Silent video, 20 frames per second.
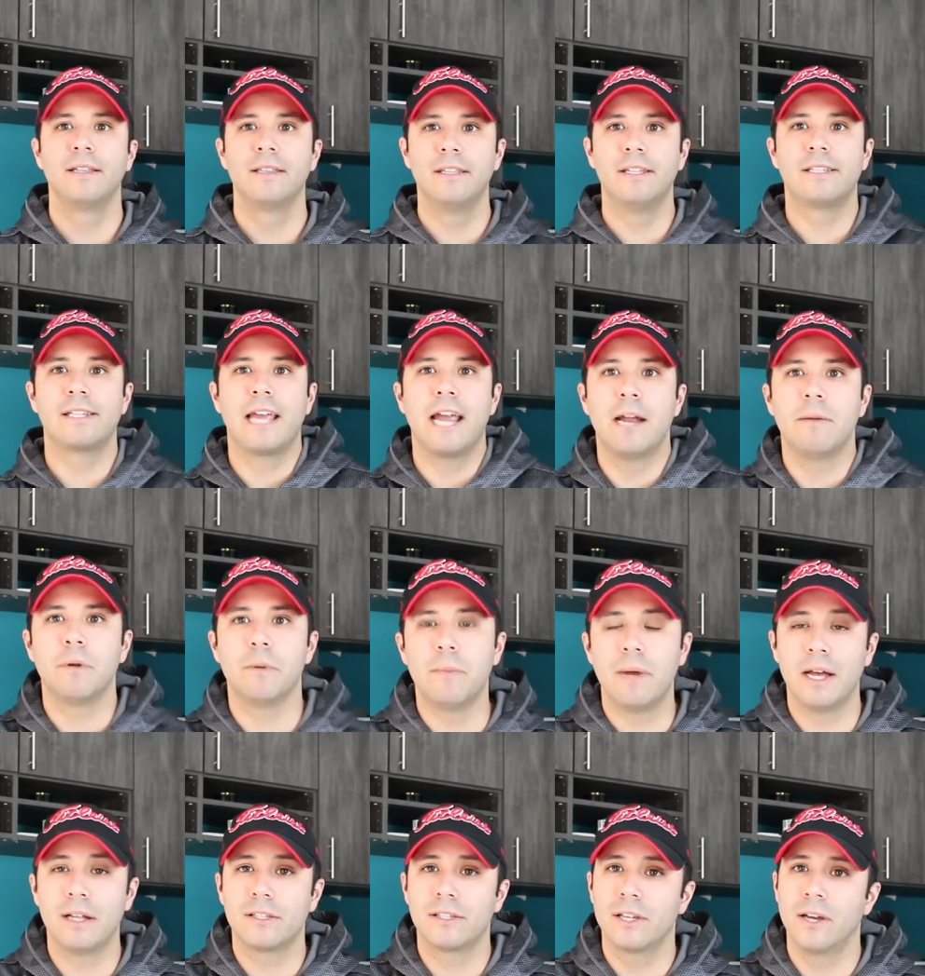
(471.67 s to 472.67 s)
this camera
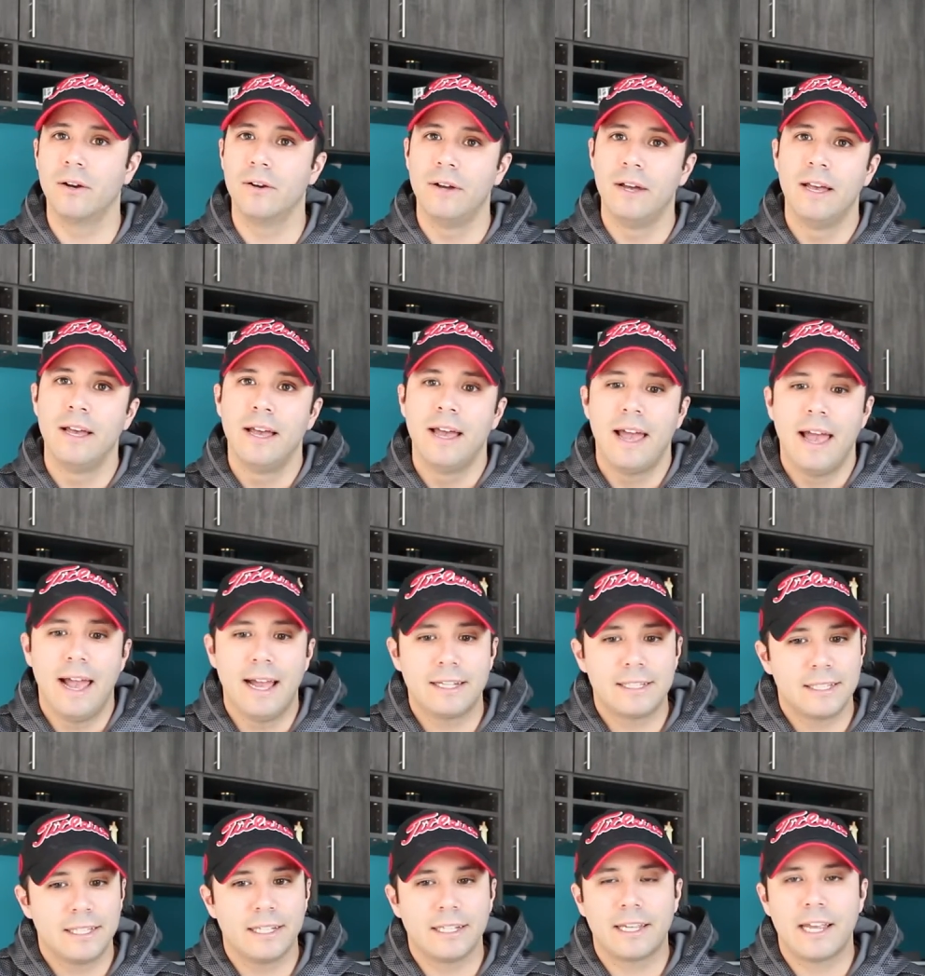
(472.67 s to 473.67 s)
mount. So
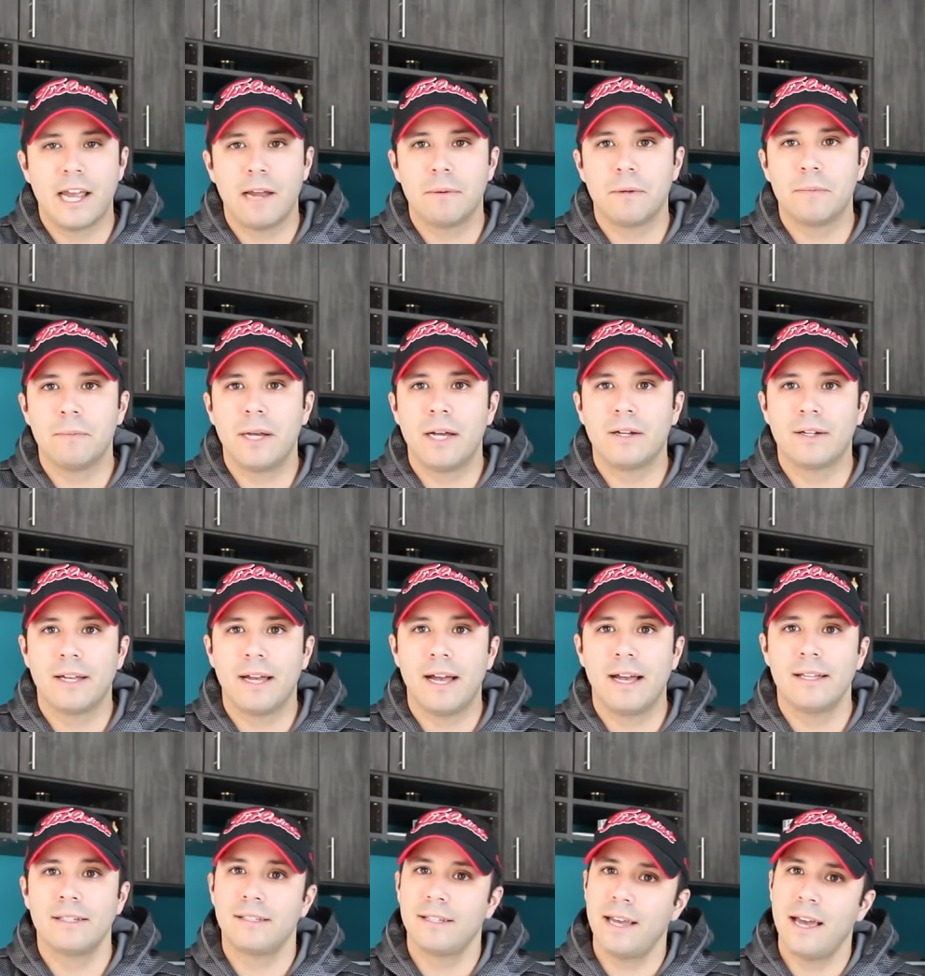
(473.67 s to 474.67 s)
excellent camera mount
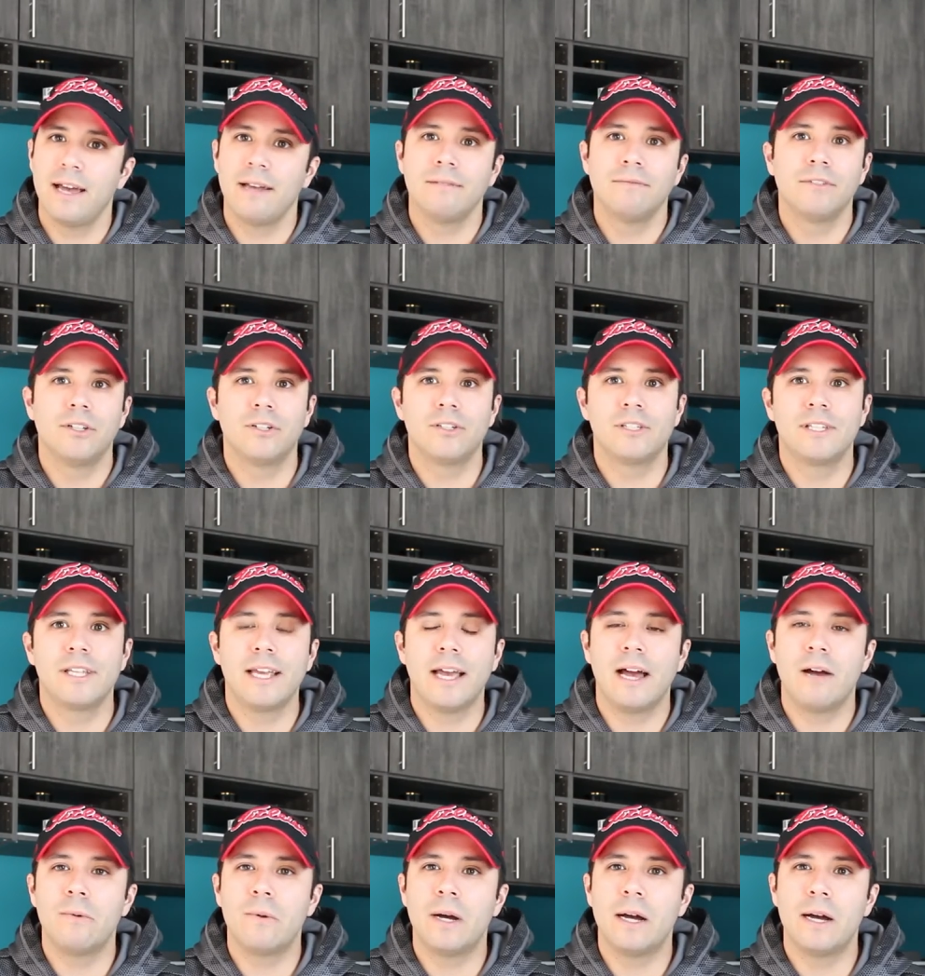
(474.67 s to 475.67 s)
guys. Yeah, there's
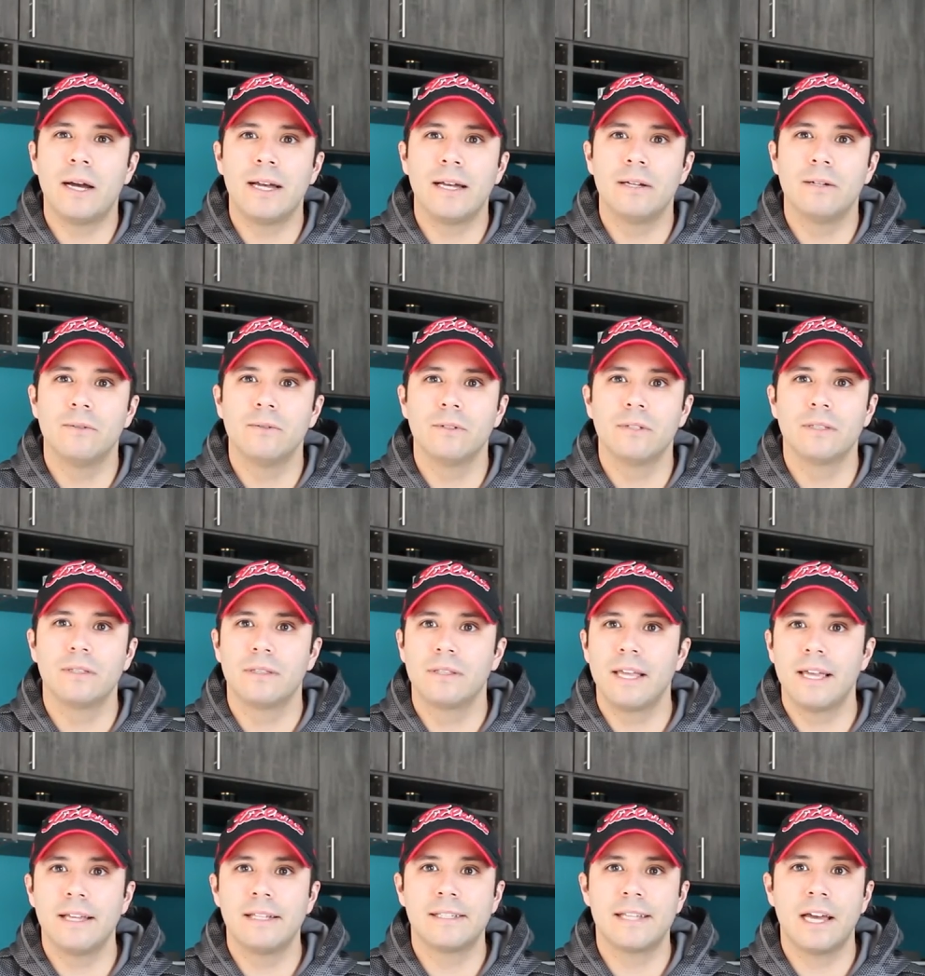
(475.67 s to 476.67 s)
DIY
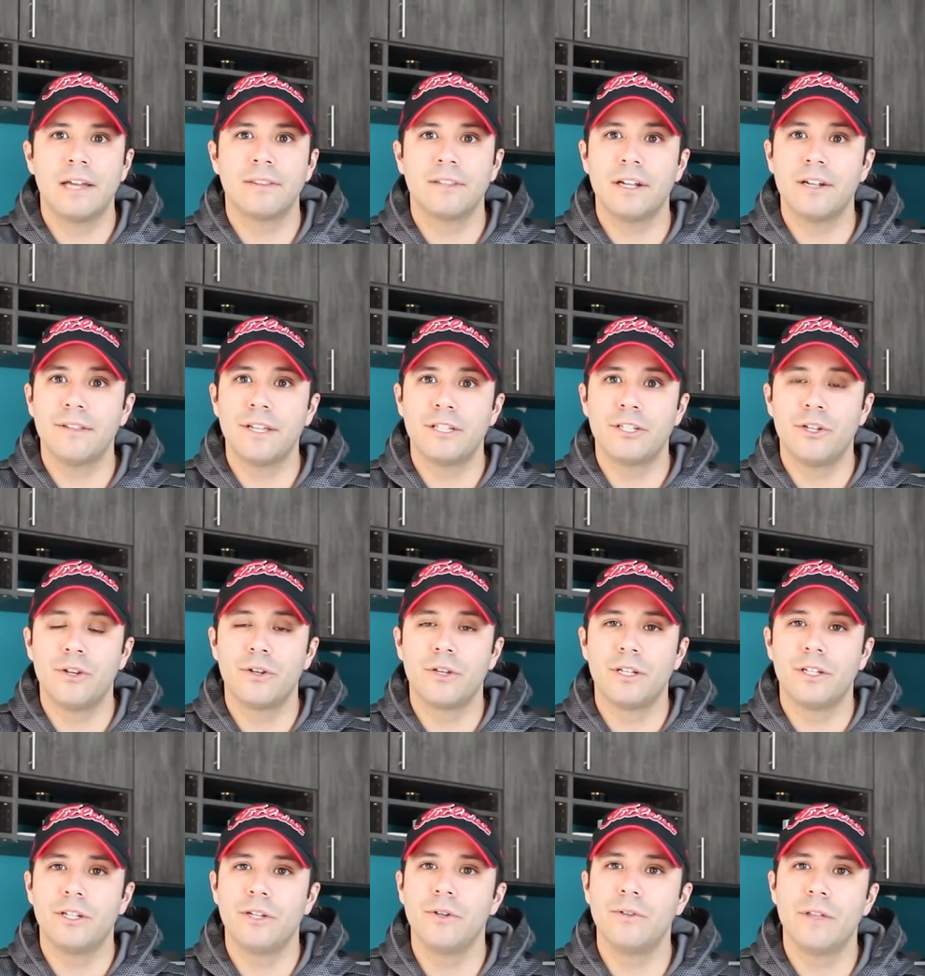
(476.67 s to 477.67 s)
things out there that you
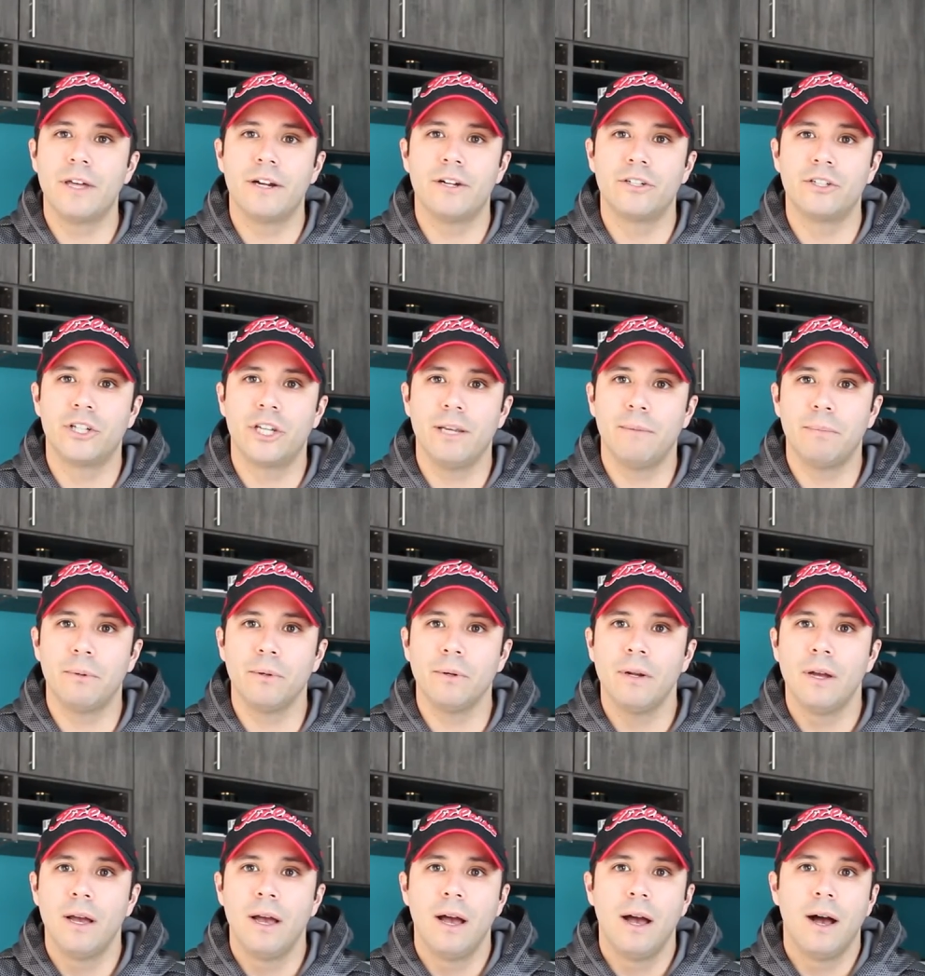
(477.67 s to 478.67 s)
can do that are
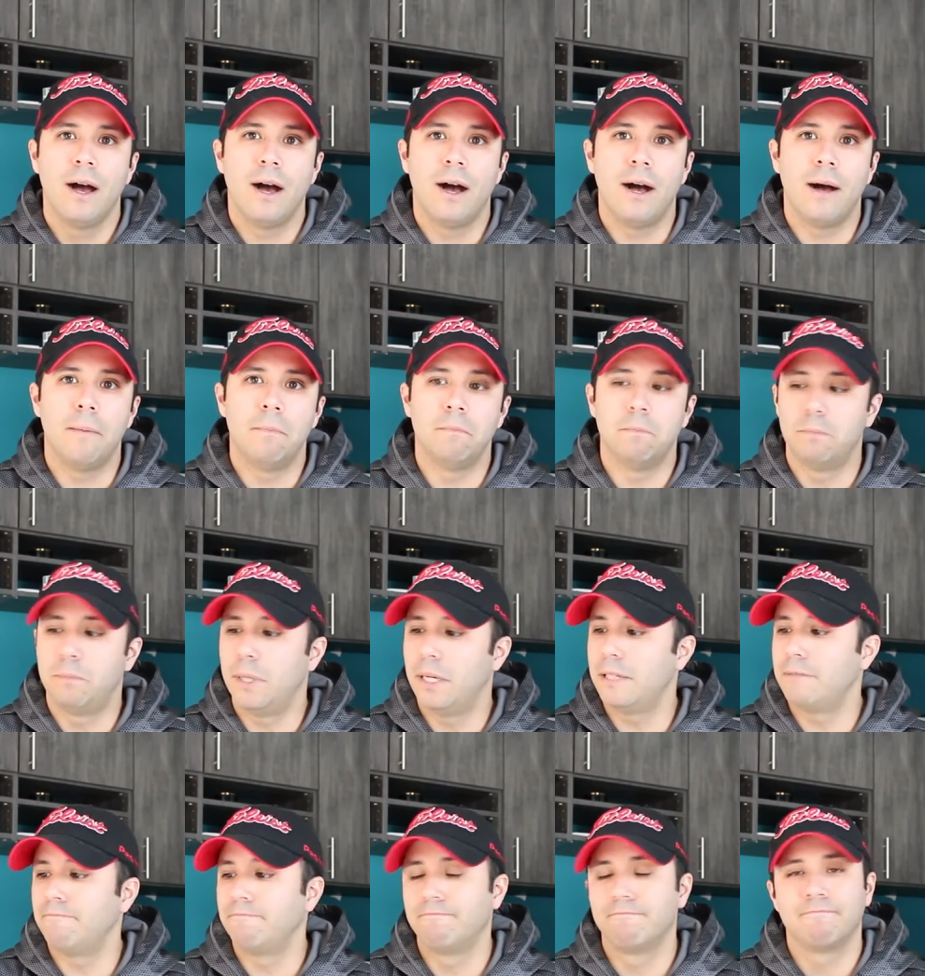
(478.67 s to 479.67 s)
cheaper. Um,
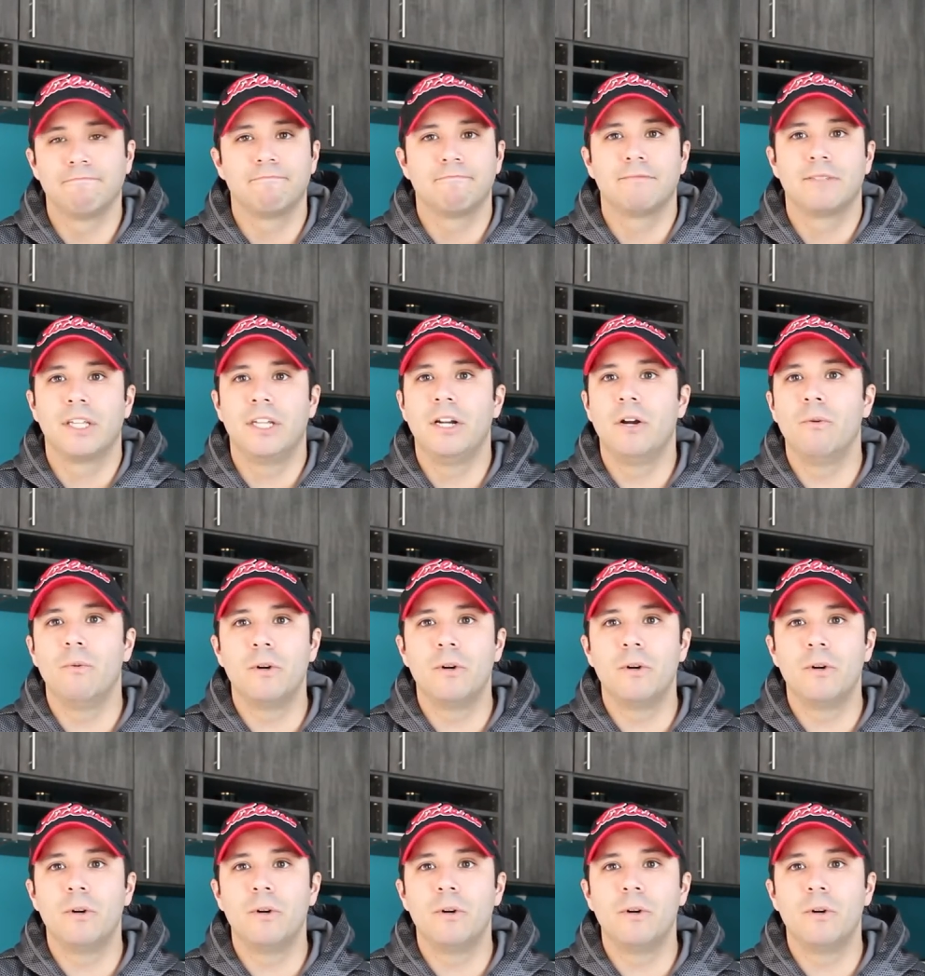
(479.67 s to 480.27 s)
but you know,